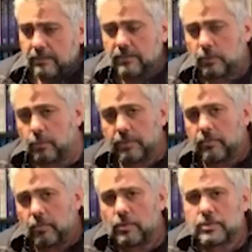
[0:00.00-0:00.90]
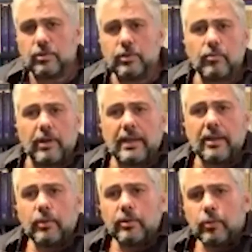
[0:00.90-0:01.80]
With what's going on right
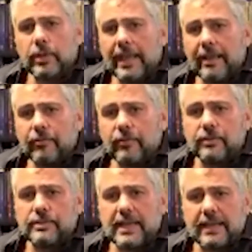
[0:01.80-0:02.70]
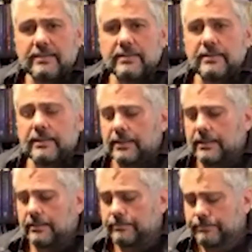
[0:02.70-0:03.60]
now, we have contacted,
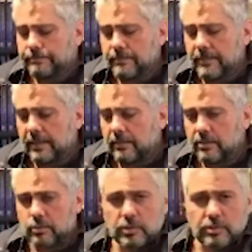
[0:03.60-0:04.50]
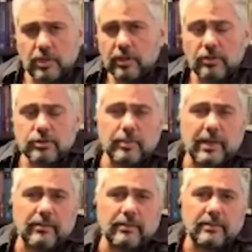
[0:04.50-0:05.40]
because we're talking also
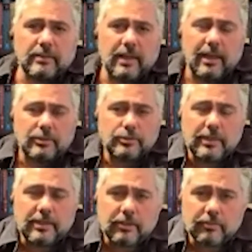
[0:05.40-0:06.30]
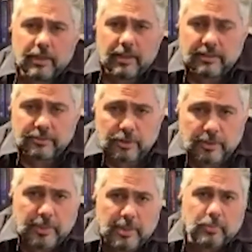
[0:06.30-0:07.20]
about how to take care of the elderly
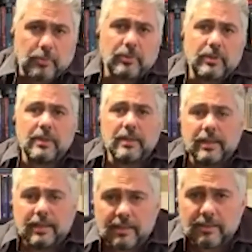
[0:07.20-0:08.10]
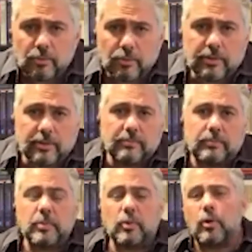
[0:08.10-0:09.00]
people or the
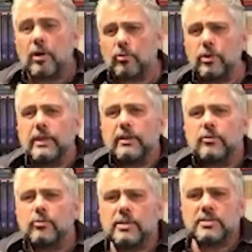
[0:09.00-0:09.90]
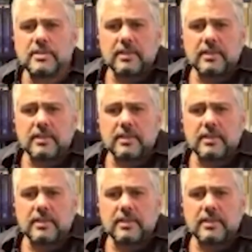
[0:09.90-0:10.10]
people who aren't really at risk.